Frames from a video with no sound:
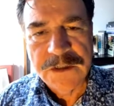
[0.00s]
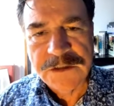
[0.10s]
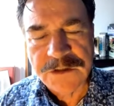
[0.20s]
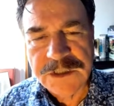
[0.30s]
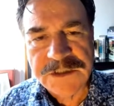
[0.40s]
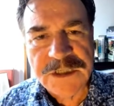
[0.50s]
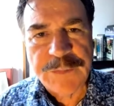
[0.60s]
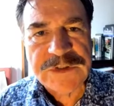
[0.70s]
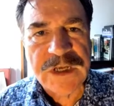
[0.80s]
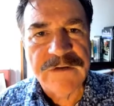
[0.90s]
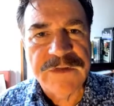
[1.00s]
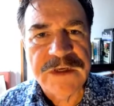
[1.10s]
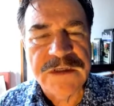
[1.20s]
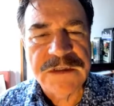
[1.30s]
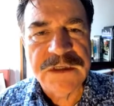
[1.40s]
So 60% of
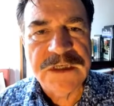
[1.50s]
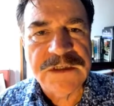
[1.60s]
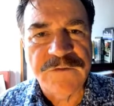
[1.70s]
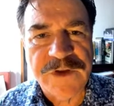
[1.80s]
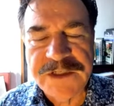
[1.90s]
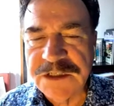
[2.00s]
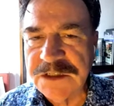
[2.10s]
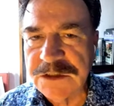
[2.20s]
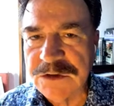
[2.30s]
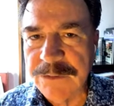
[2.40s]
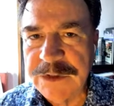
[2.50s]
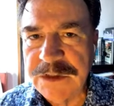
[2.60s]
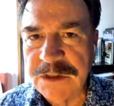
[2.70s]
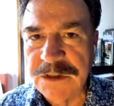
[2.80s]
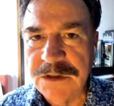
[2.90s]
this inflation is
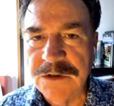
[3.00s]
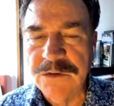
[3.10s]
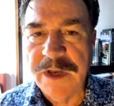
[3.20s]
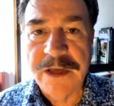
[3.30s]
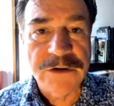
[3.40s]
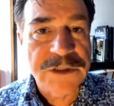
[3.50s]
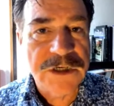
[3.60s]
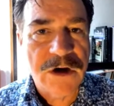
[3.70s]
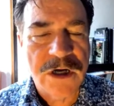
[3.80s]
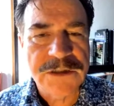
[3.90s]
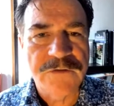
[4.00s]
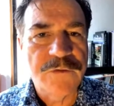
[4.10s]
attributed to energy costs,